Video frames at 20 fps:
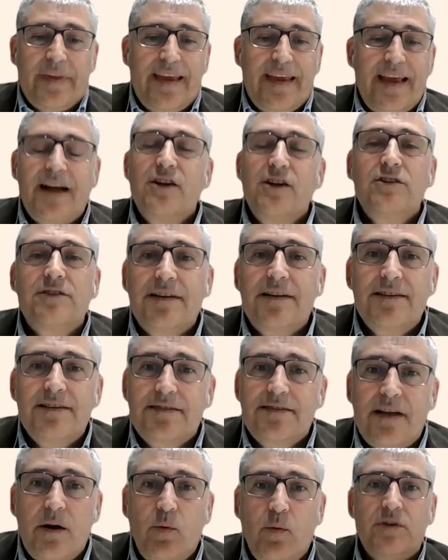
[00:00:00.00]
cannot
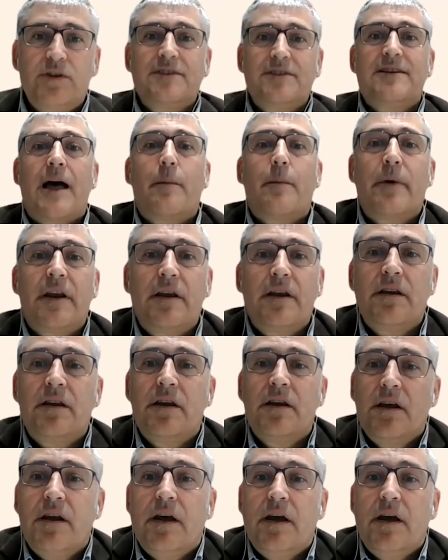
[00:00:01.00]
understand what is happening